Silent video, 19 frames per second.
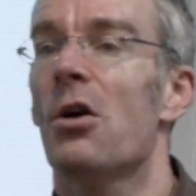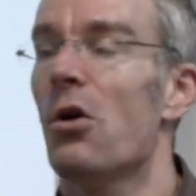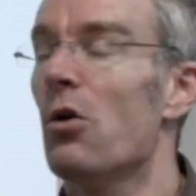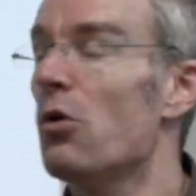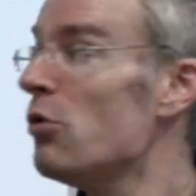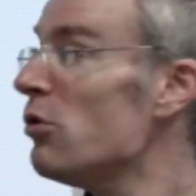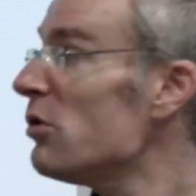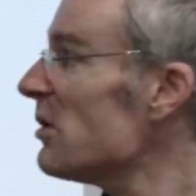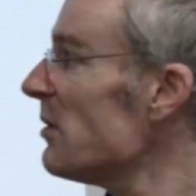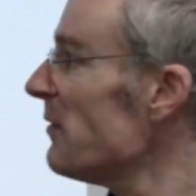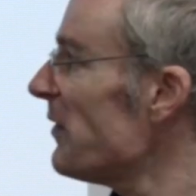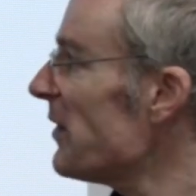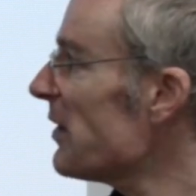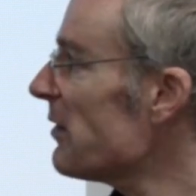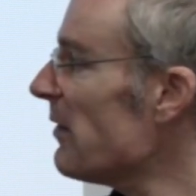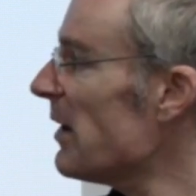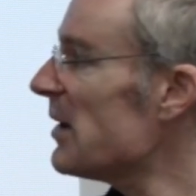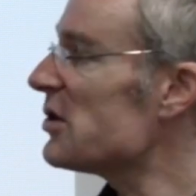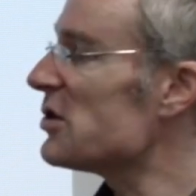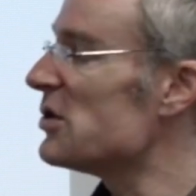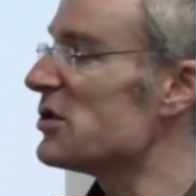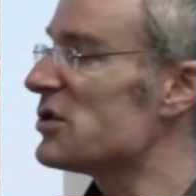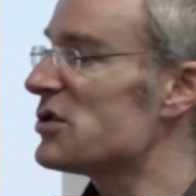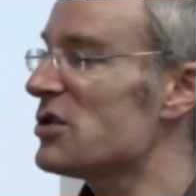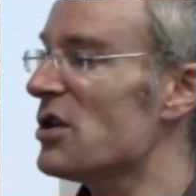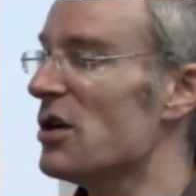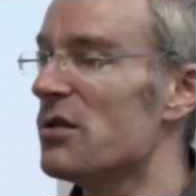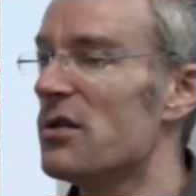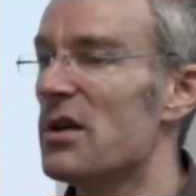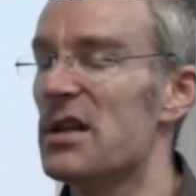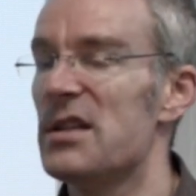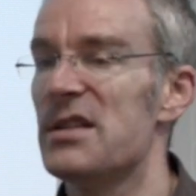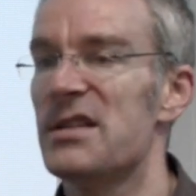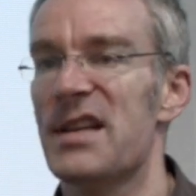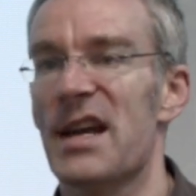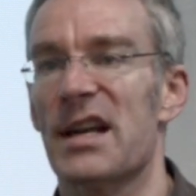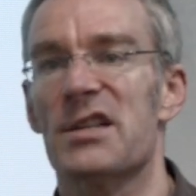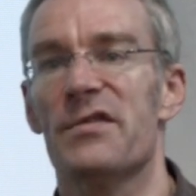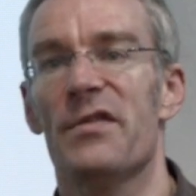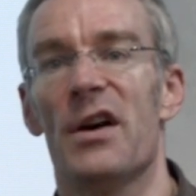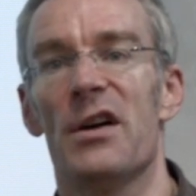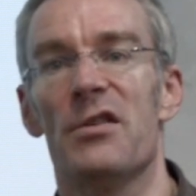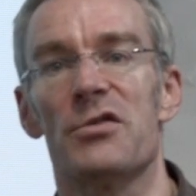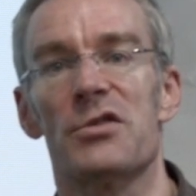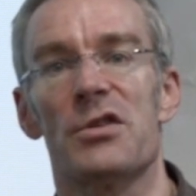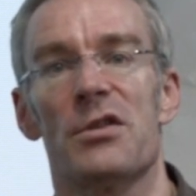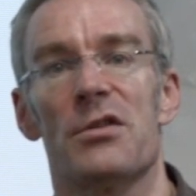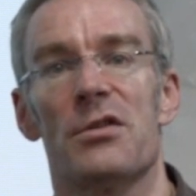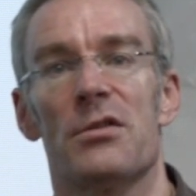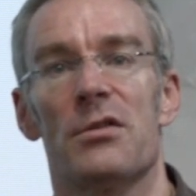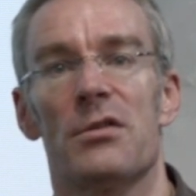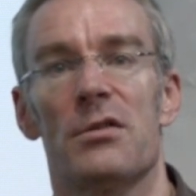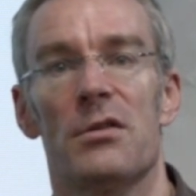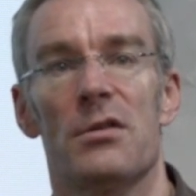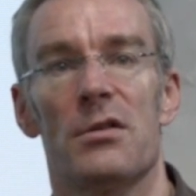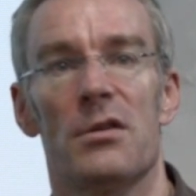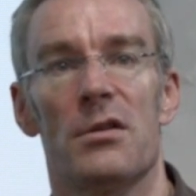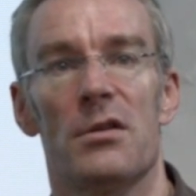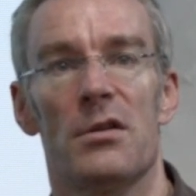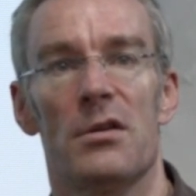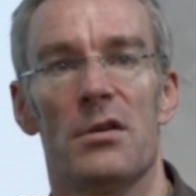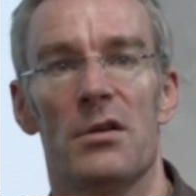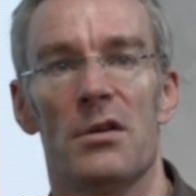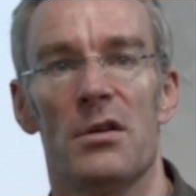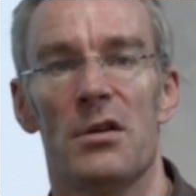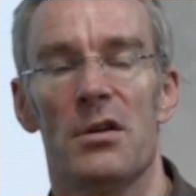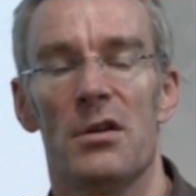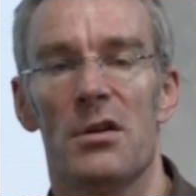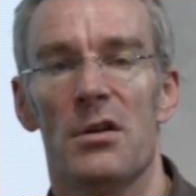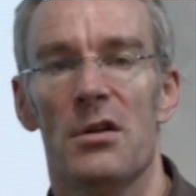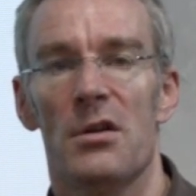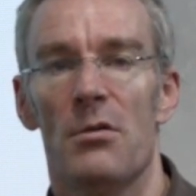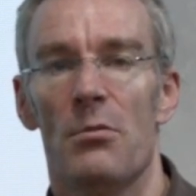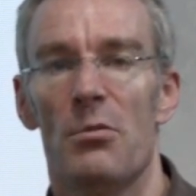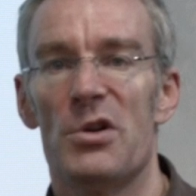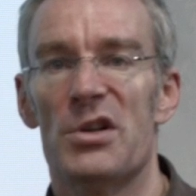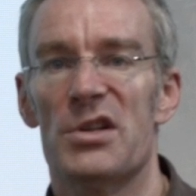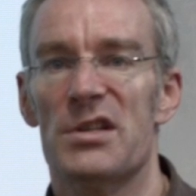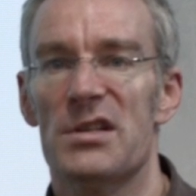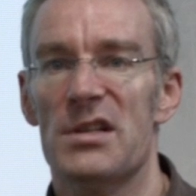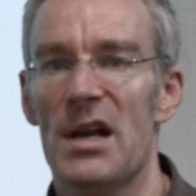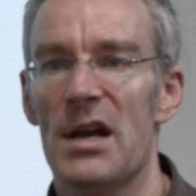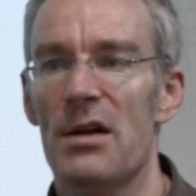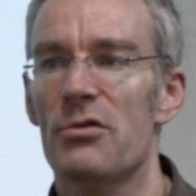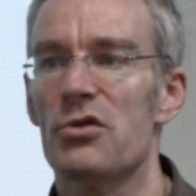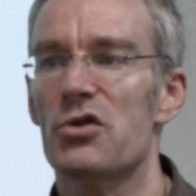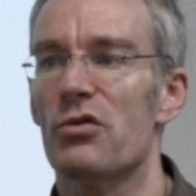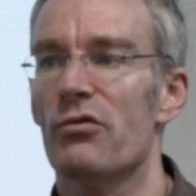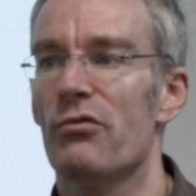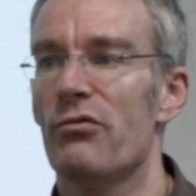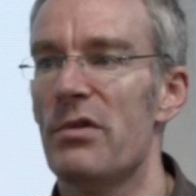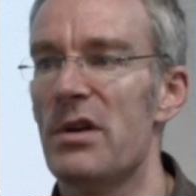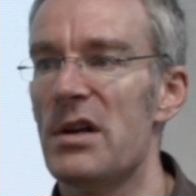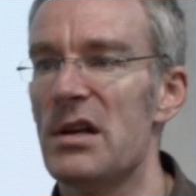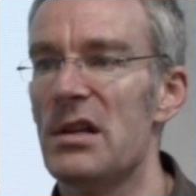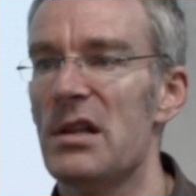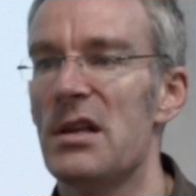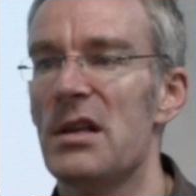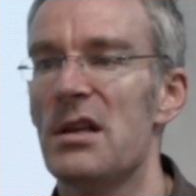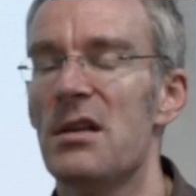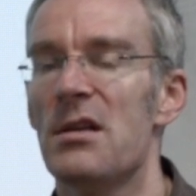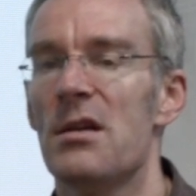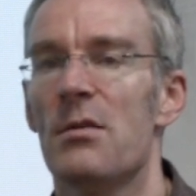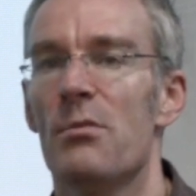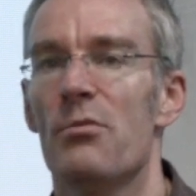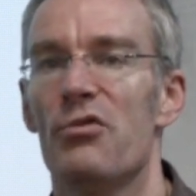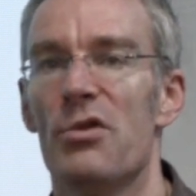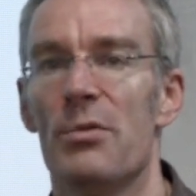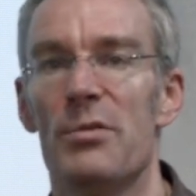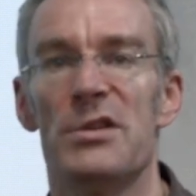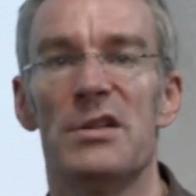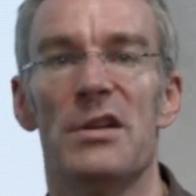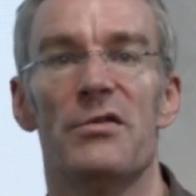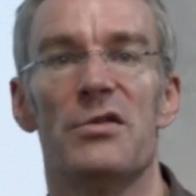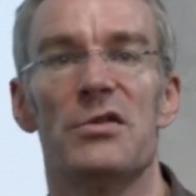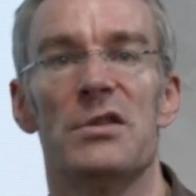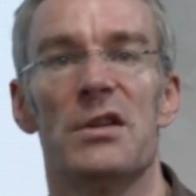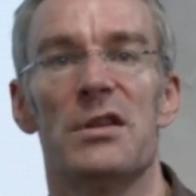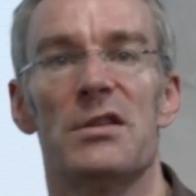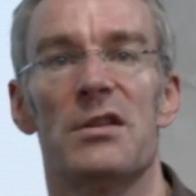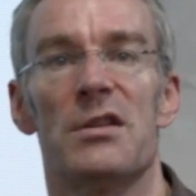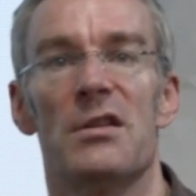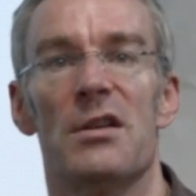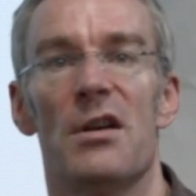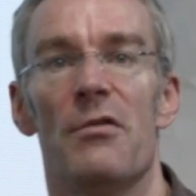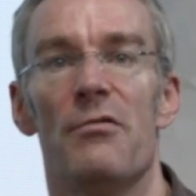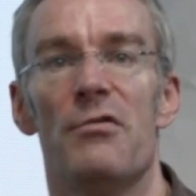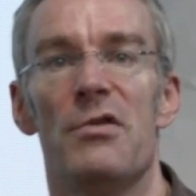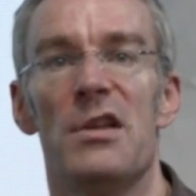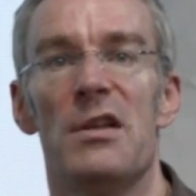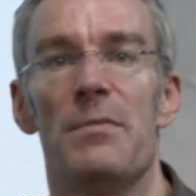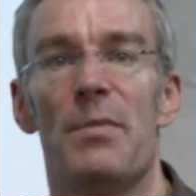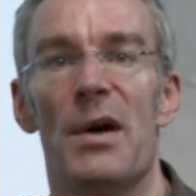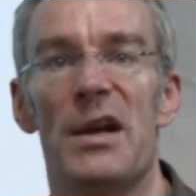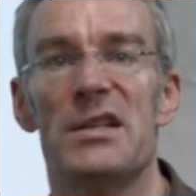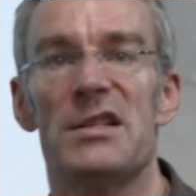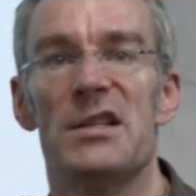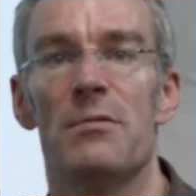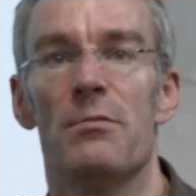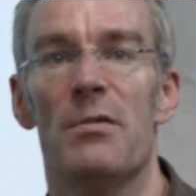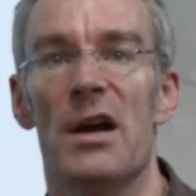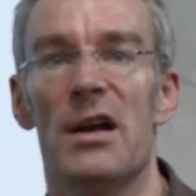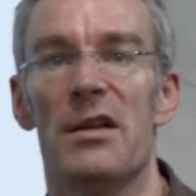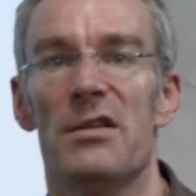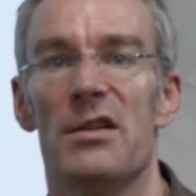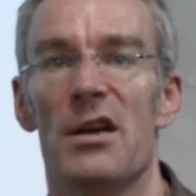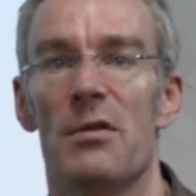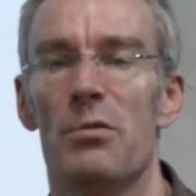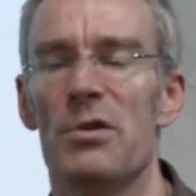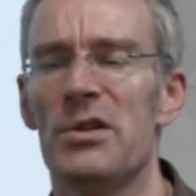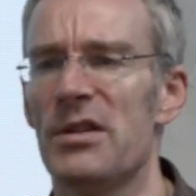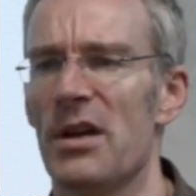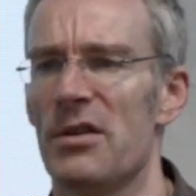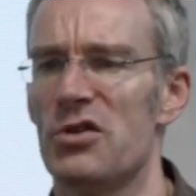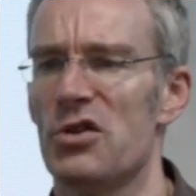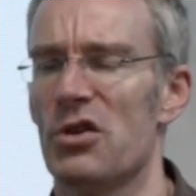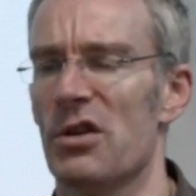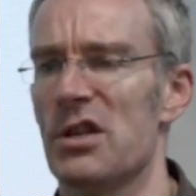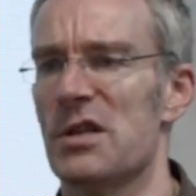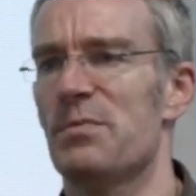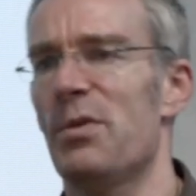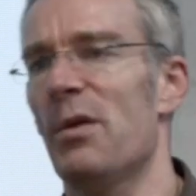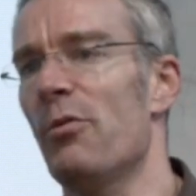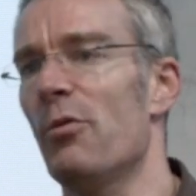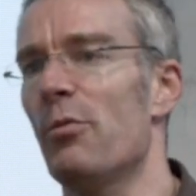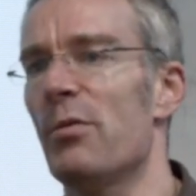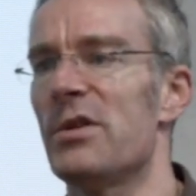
All configuration's done in text files, which sounds really primitive, doesn't it? A really basic way. You know, Windows, you've got these pop-up